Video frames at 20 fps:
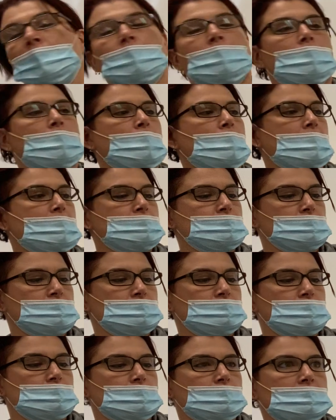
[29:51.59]
Oh, I
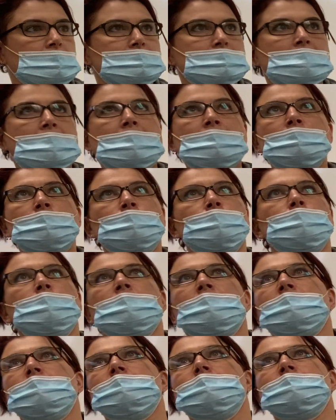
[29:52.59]
just took 10
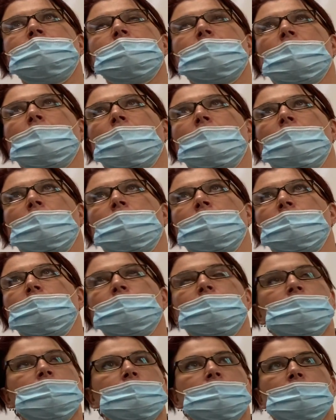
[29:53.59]
units
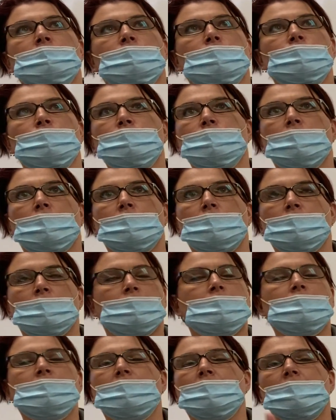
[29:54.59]
of glucose
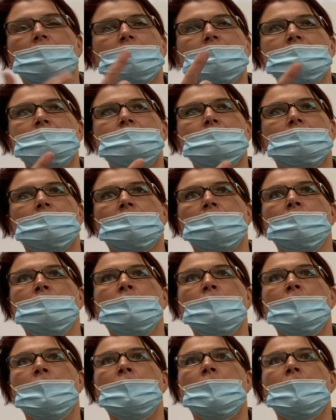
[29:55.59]
or of insulin,
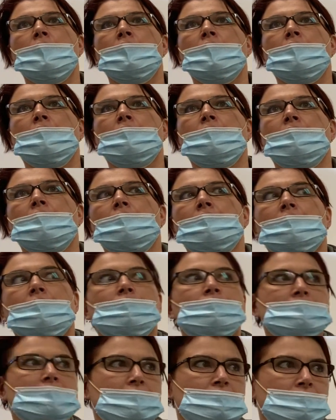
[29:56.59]
and I
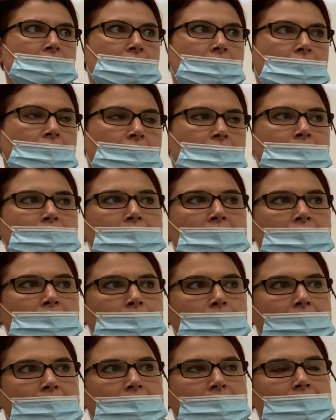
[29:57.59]
was actually on my
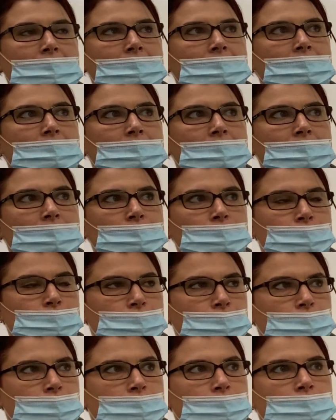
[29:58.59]
way
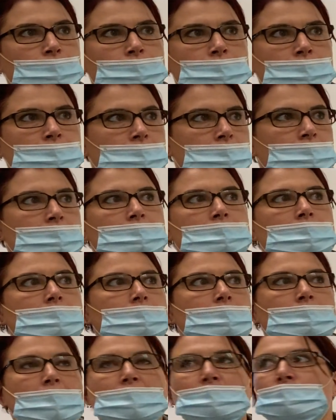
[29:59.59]
to
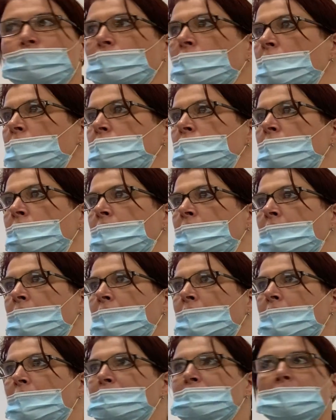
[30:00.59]
the restaurant,
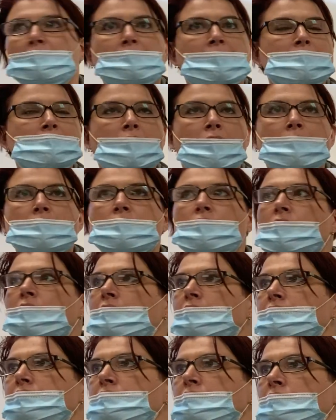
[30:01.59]
but my mom
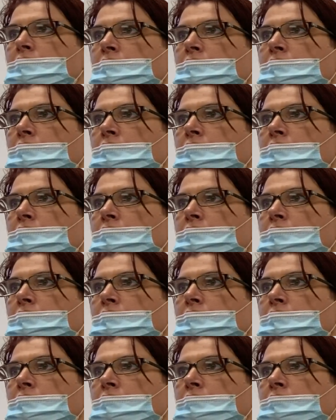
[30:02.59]
called